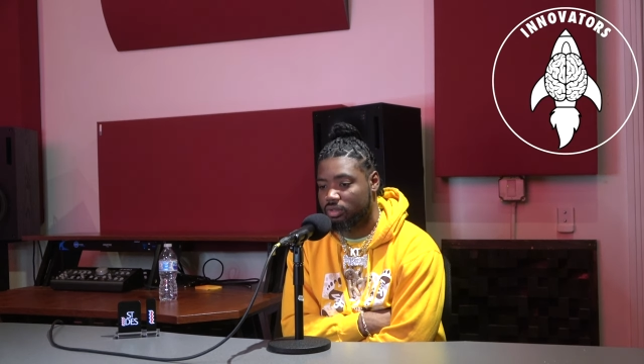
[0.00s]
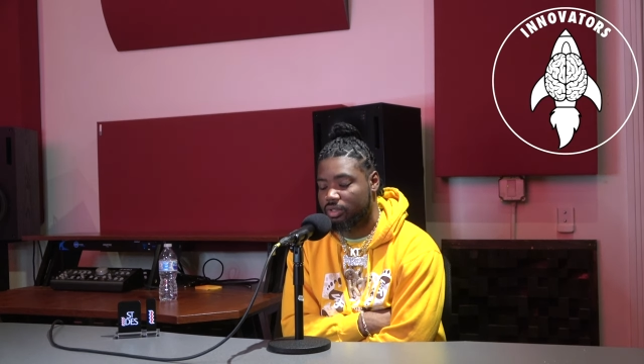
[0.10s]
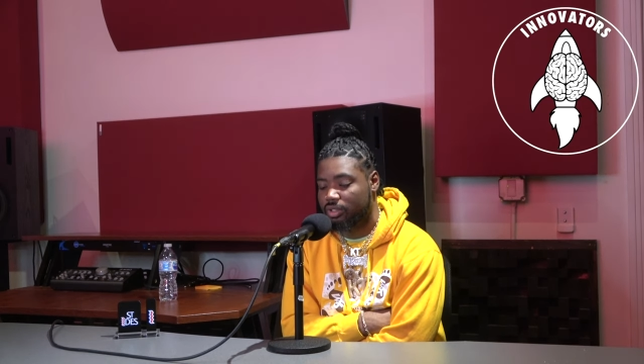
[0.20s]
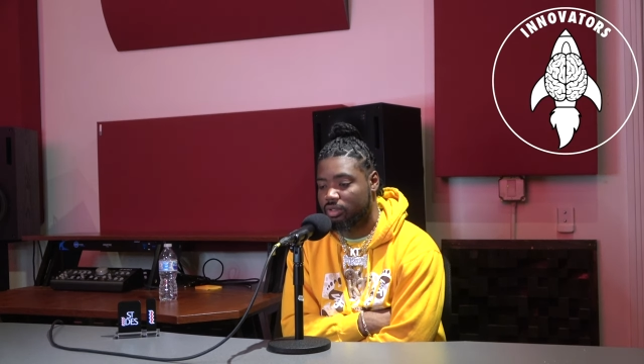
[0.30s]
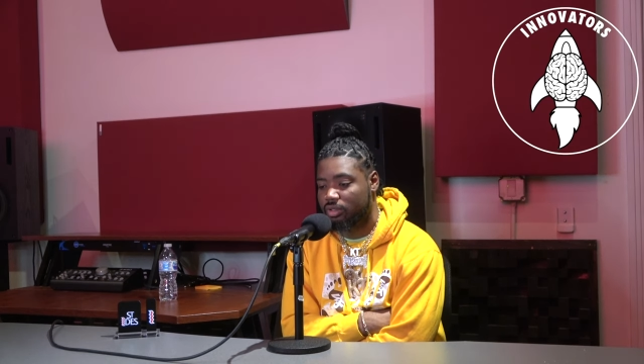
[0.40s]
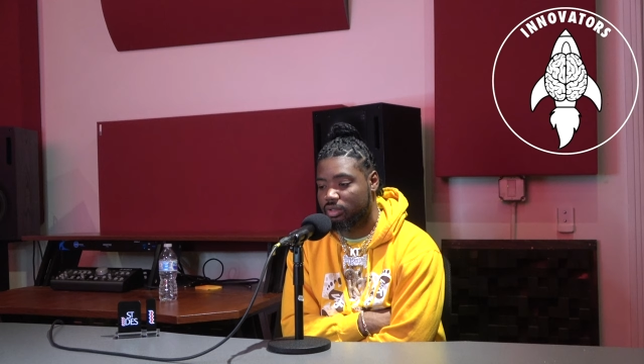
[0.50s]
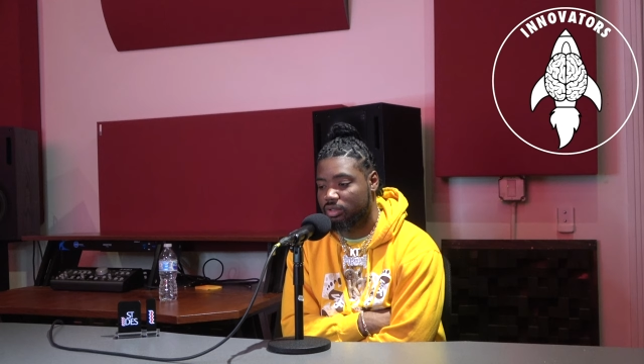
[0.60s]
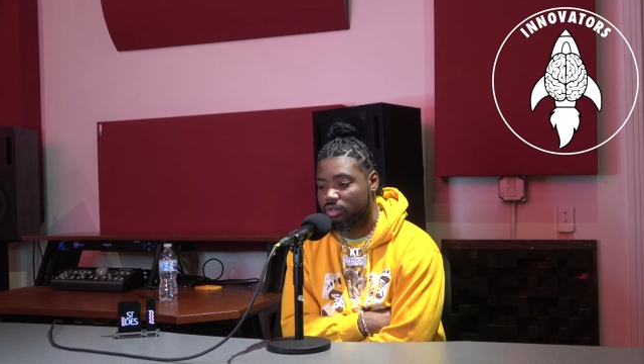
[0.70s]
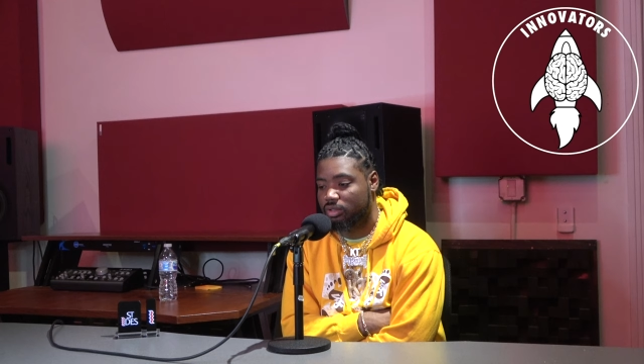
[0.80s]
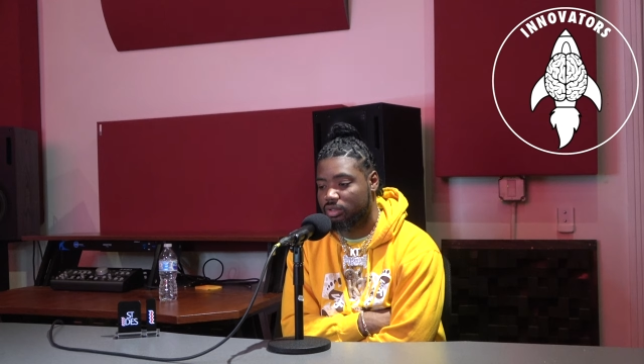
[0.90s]
How to.
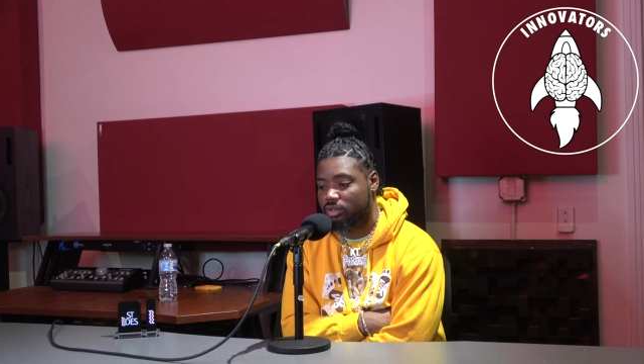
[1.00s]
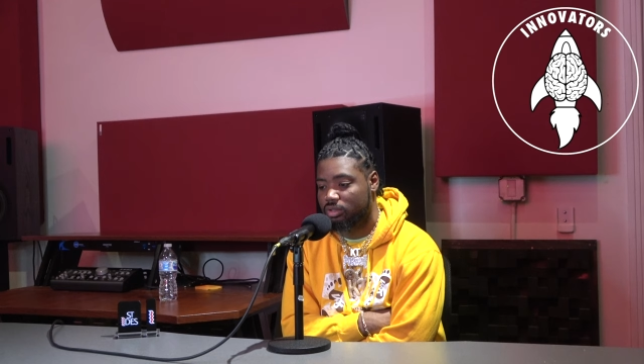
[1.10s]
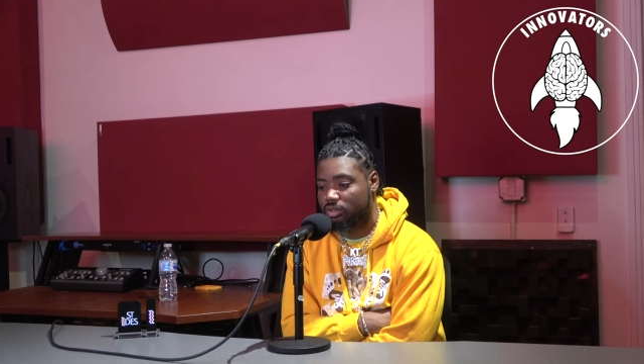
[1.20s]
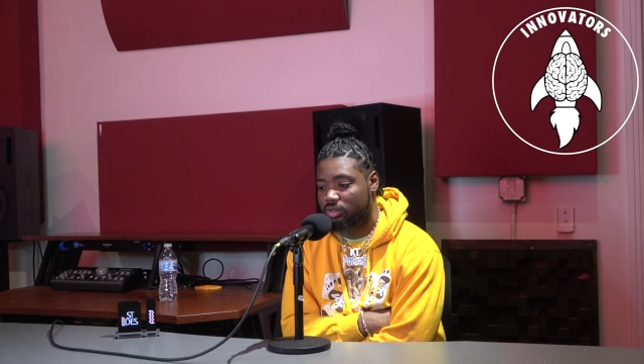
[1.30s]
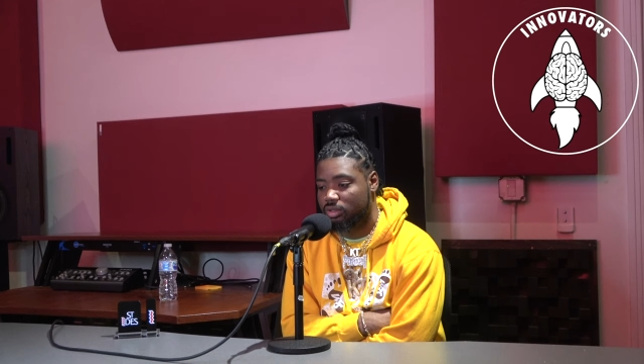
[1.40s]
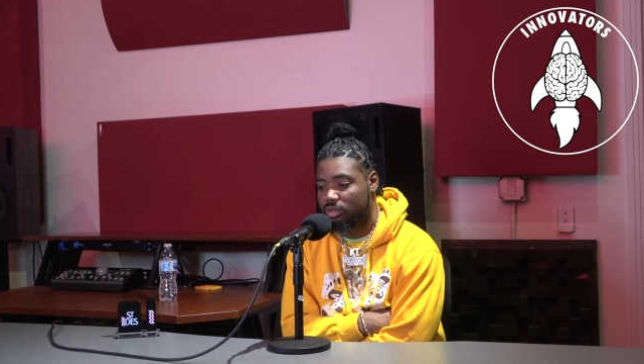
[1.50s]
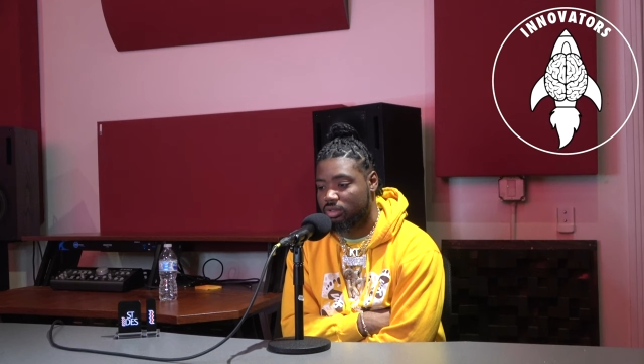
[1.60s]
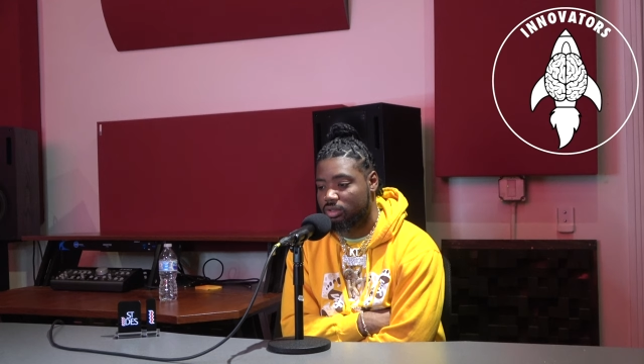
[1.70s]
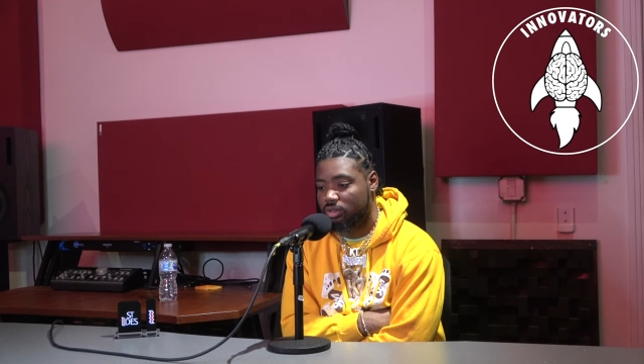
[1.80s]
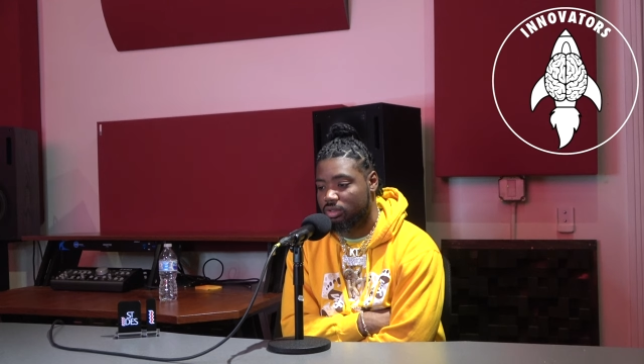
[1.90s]
Yeah.
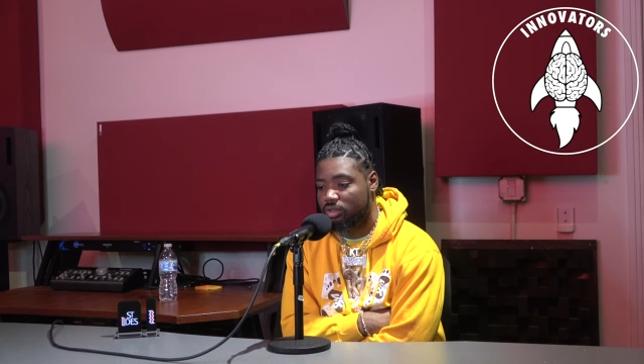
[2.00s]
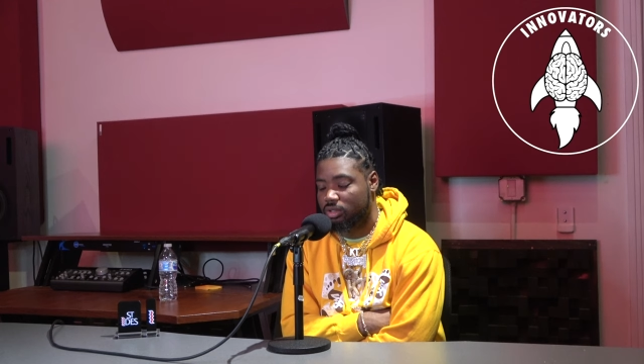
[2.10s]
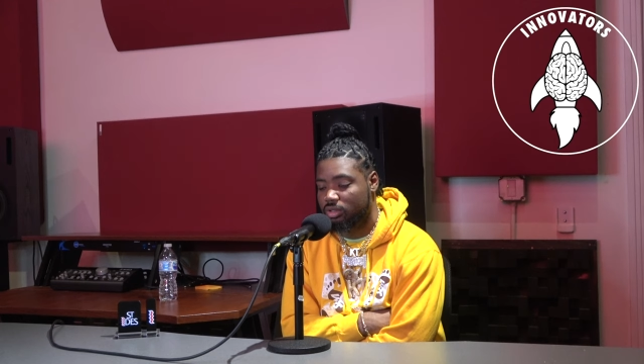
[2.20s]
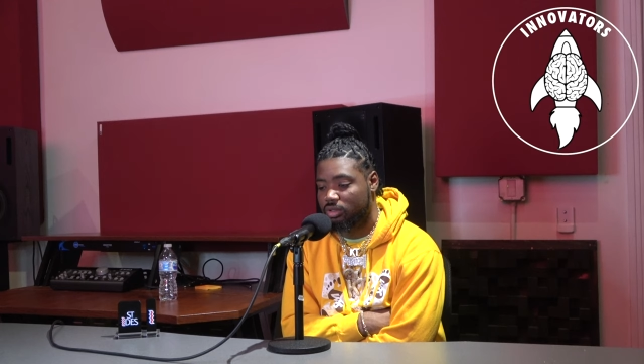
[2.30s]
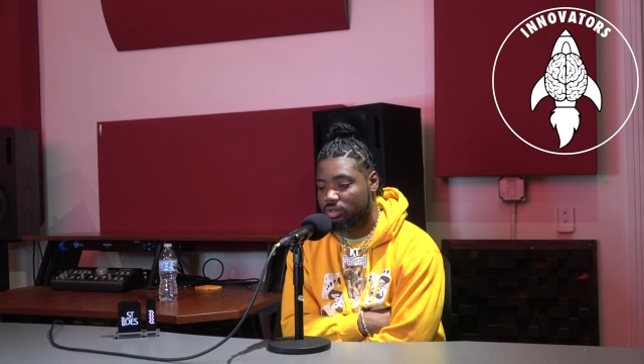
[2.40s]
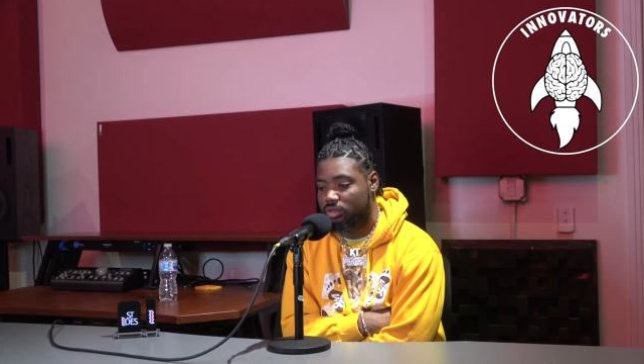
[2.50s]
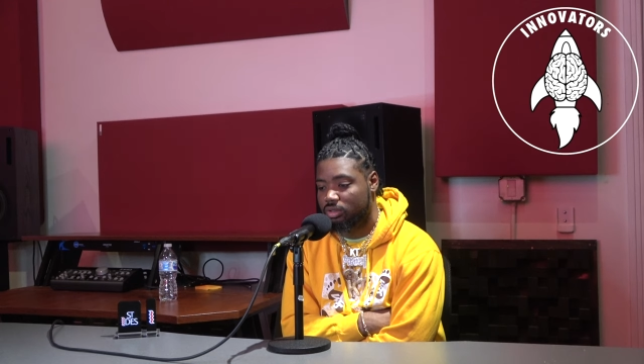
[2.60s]
How to.